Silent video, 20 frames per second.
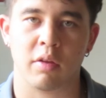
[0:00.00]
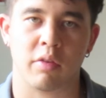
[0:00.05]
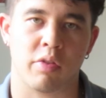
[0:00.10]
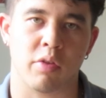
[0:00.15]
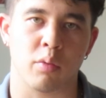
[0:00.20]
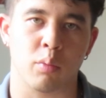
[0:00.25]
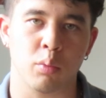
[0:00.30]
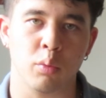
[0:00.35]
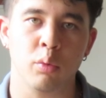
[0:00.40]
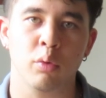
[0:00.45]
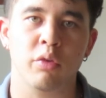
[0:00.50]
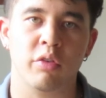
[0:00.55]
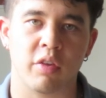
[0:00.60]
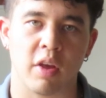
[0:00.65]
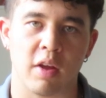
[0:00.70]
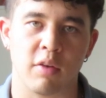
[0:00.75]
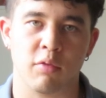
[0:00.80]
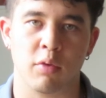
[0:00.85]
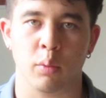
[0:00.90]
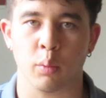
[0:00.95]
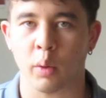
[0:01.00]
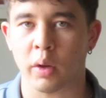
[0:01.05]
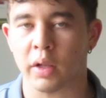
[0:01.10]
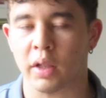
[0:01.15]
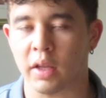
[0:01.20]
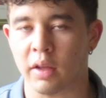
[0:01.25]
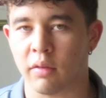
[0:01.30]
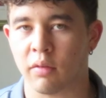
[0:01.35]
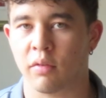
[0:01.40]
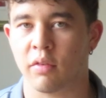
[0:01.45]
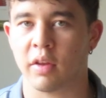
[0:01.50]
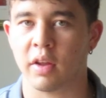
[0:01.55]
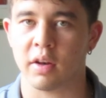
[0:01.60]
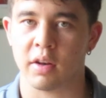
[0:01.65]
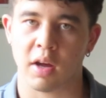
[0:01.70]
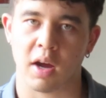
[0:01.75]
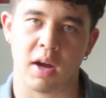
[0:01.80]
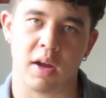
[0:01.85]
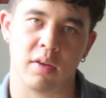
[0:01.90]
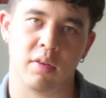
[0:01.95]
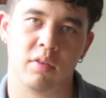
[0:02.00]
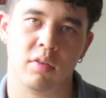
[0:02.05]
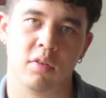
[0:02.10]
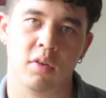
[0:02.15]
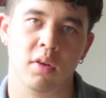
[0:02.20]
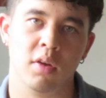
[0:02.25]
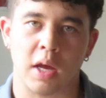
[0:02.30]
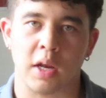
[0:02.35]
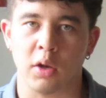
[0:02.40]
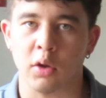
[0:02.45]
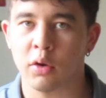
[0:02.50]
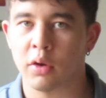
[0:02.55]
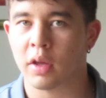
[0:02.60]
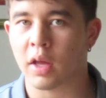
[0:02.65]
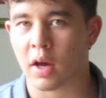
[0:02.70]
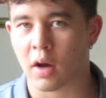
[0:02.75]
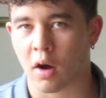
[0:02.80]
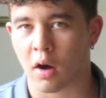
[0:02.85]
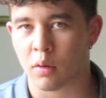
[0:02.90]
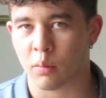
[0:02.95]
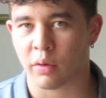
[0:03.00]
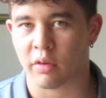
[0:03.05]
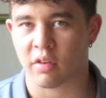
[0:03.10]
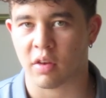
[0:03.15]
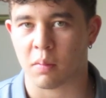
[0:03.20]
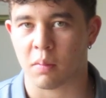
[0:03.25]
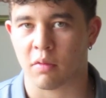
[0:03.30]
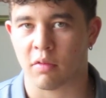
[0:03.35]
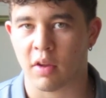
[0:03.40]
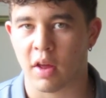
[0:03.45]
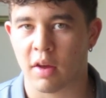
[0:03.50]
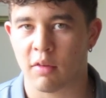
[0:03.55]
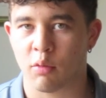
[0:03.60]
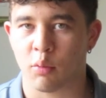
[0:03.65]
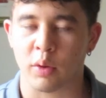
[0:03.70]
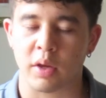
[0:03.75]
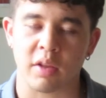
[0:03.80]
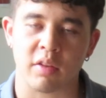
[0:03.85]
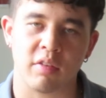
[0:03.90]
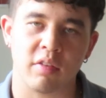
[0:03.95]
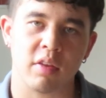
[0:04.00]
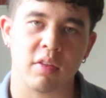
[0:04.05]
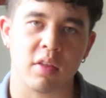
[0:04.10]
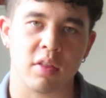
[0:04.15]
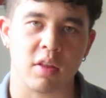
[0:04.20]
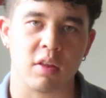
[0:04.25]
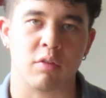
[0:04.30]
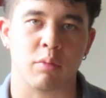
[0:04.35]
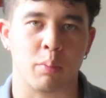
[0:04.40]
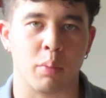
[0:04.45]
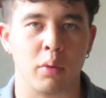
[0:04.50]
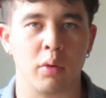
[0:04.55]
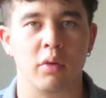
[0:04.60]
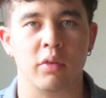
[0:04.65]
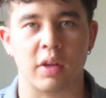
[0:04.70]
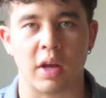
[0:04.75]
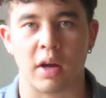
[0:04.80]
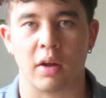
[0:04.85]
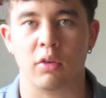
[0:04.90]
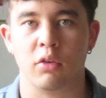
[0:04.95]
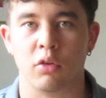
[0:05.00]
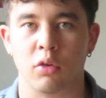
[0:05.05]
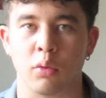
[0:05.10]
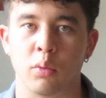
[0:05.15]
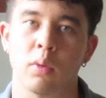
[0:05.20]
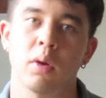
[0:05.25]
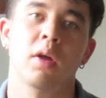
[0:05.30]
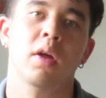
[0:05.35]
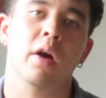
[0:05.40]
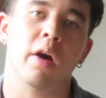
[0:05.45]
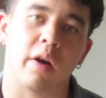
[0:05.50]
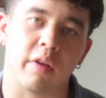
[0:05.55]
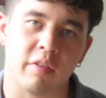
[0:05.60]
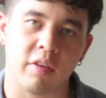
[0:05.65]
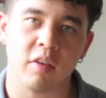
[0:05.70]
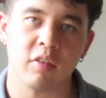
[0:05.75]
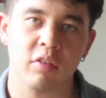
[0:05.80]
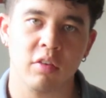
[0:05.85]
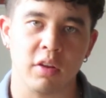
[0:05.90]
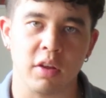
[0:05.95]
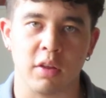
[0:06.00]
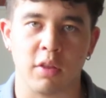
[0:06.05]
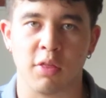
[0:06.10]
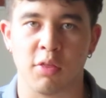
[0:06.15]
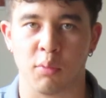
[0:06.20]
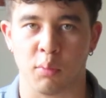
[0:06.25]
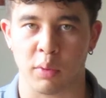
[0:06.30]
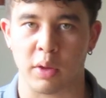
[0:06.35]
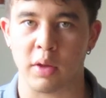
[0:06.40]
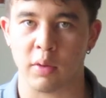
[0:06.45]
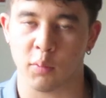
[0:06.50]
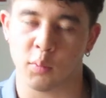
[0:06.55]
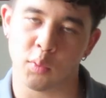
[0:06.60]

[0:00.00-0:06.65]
is the rule set for what lives and dies. And looking at Conway's Game of Life, we can see that these boil down to essentially three